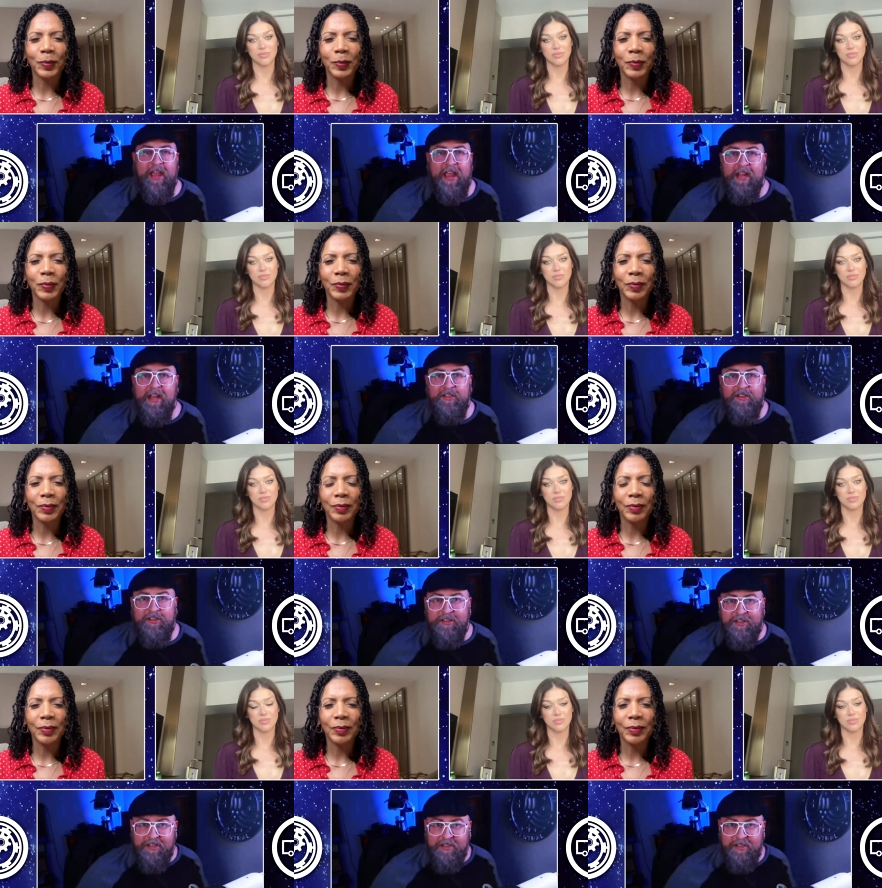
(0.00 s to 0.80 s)

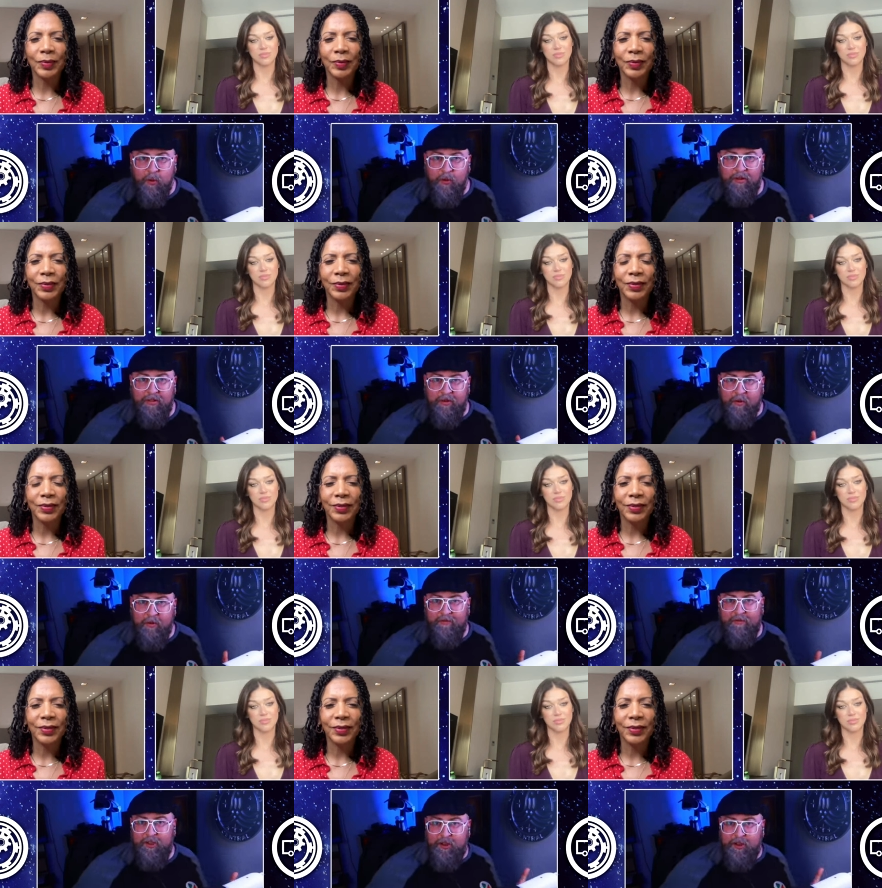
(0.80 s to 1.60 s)
Speaker 1: answers. The
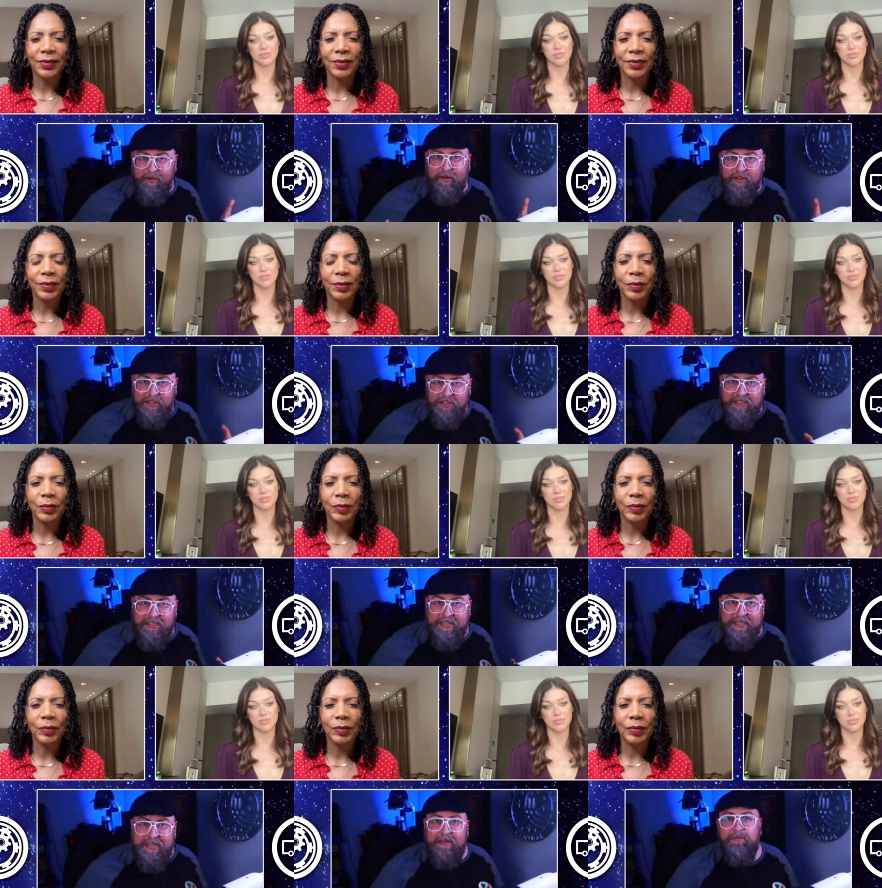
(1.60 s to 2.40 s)
Orville universe
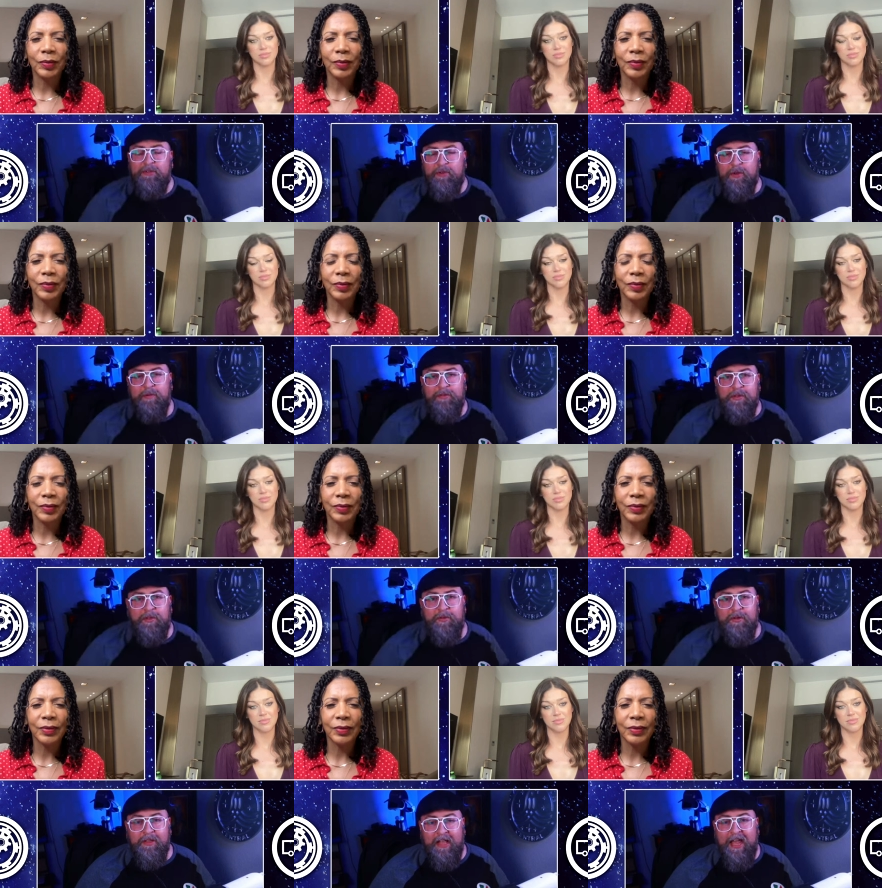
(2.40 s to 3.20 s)
is deep, so I'm
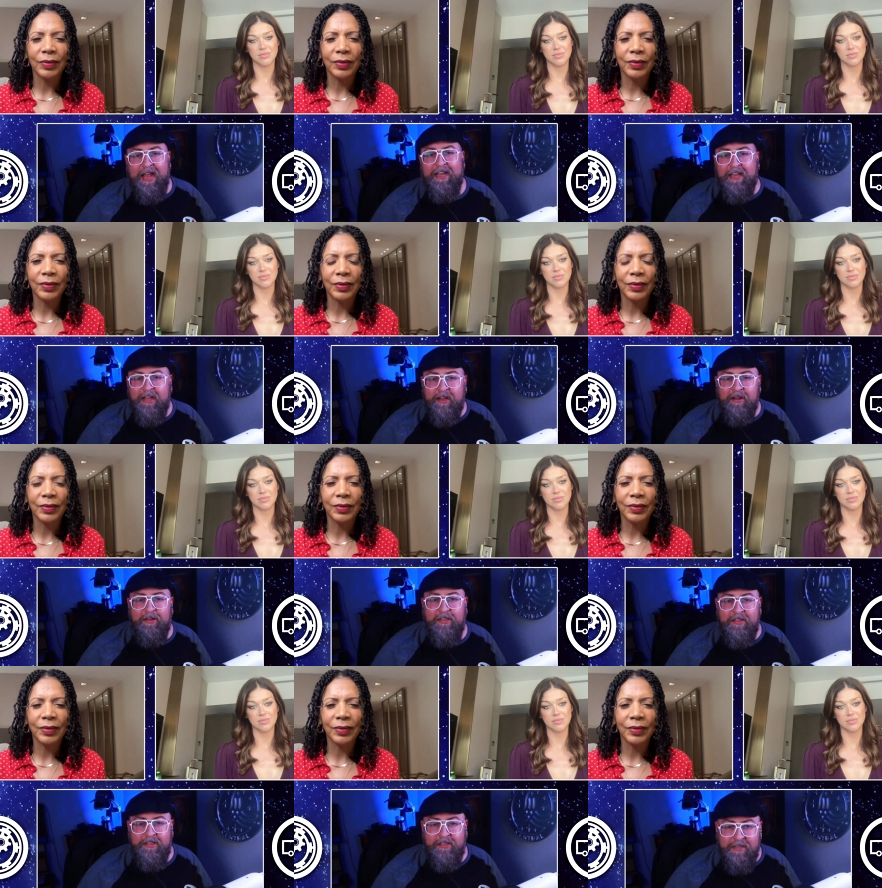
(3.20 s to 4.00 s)
so glad to hear
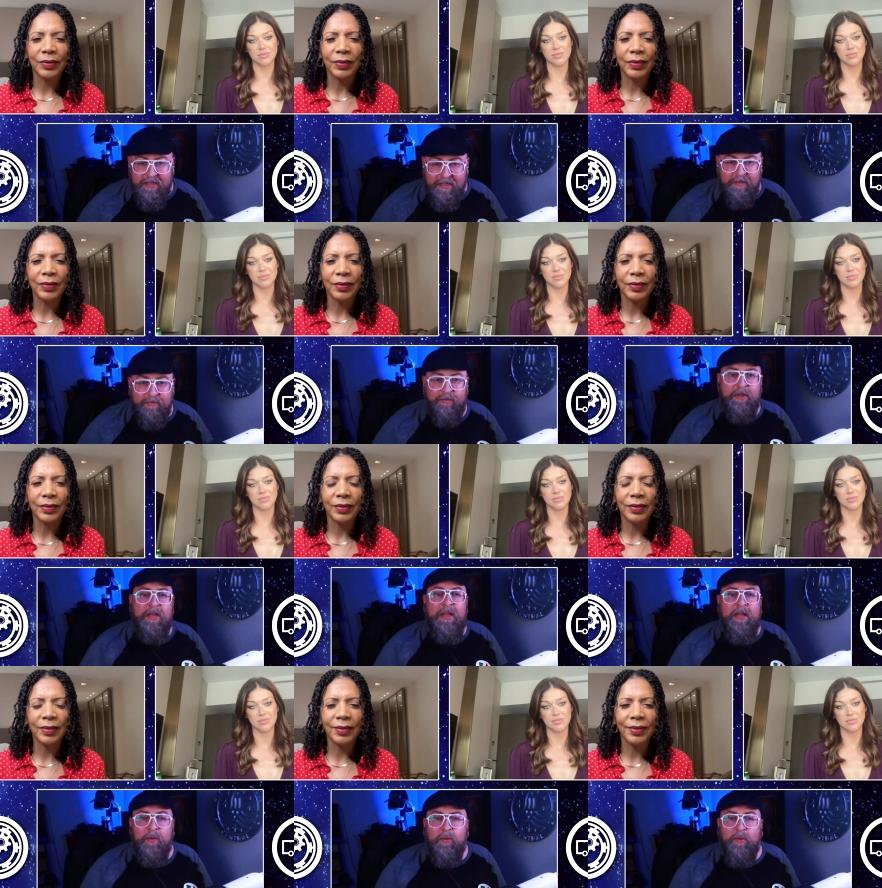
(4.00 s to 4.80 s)
these deep
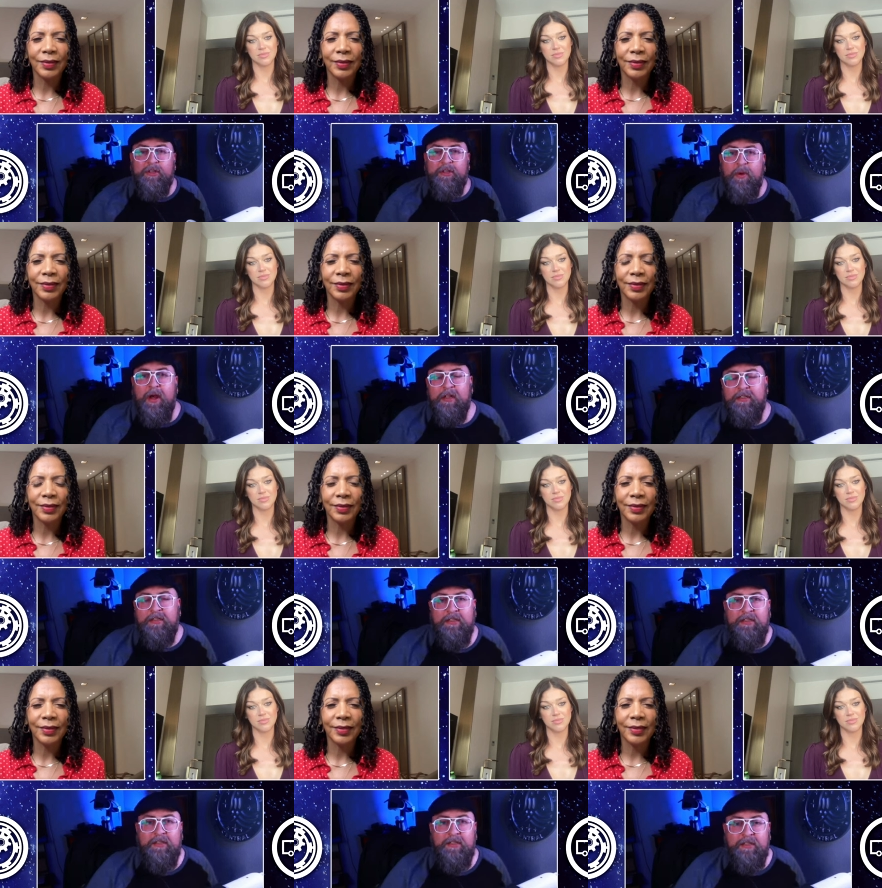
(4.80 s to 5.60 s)

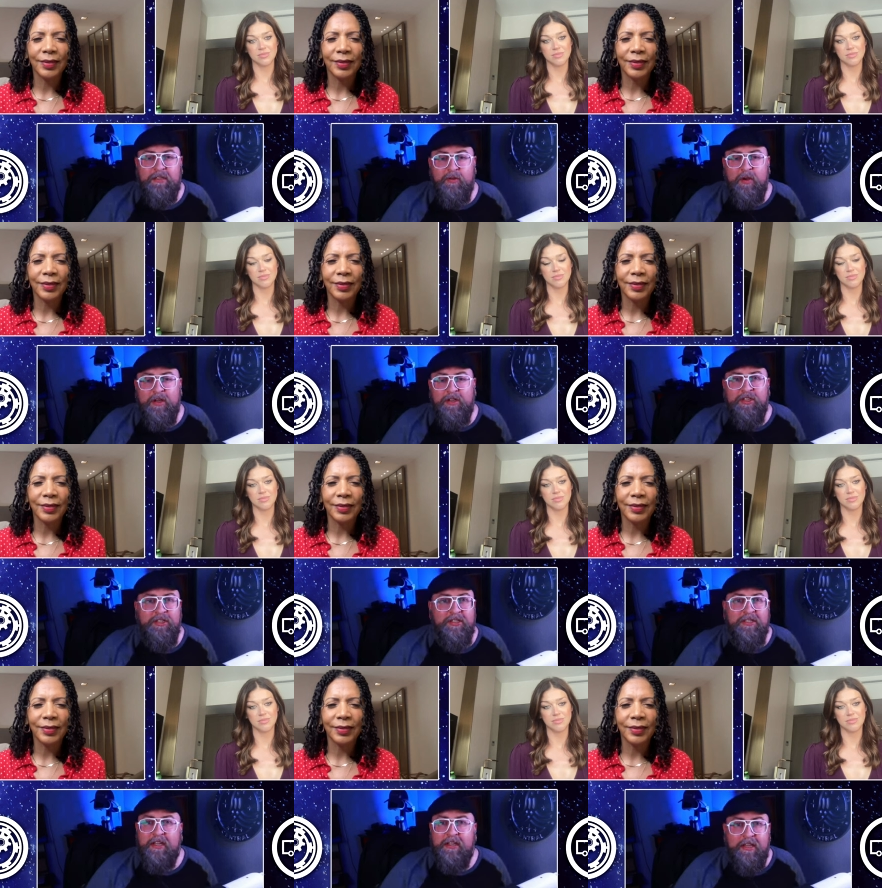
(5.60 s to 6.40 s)
responses to these
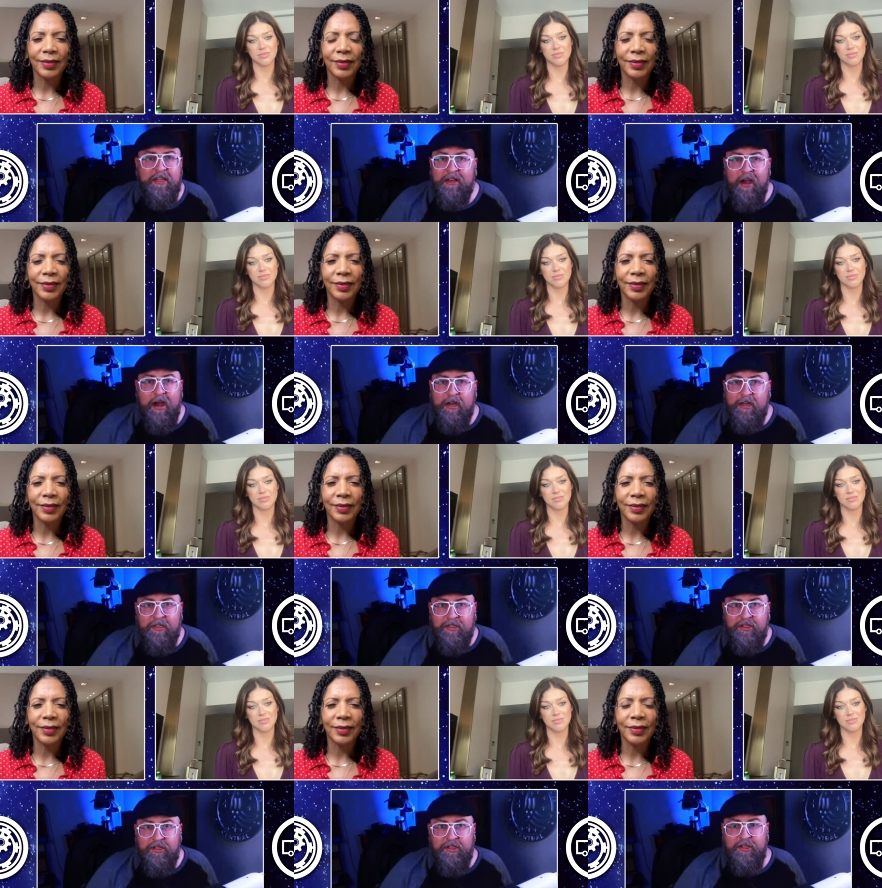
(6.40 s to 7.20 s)
questions. I think the
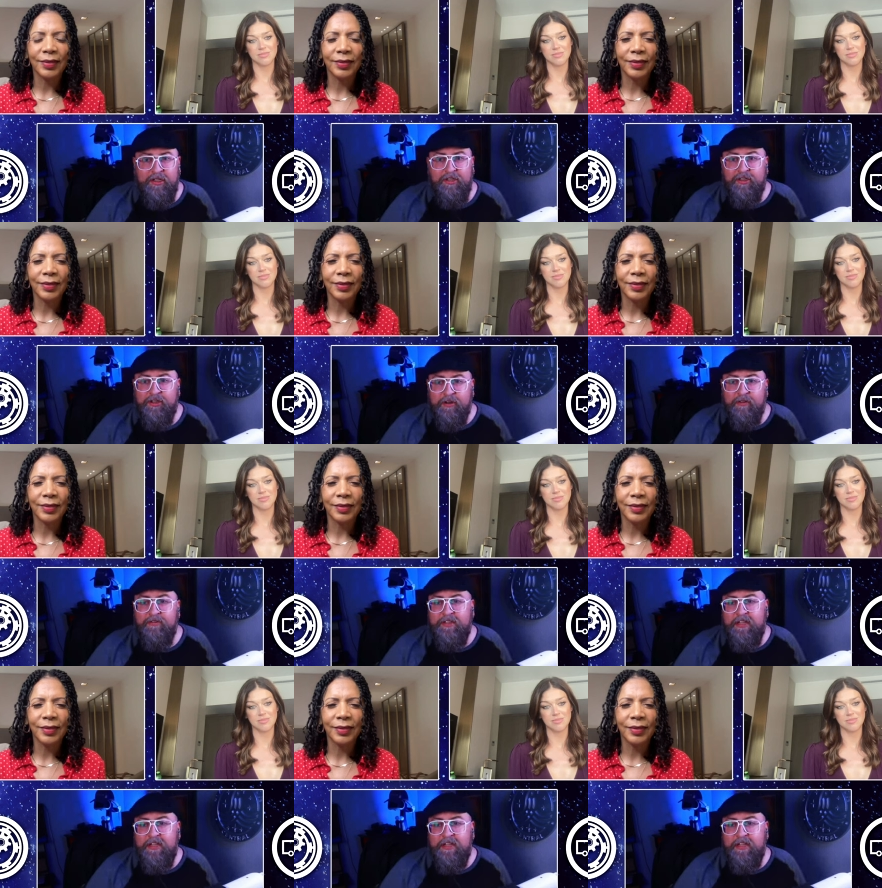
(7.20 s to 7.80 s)
audience just deserves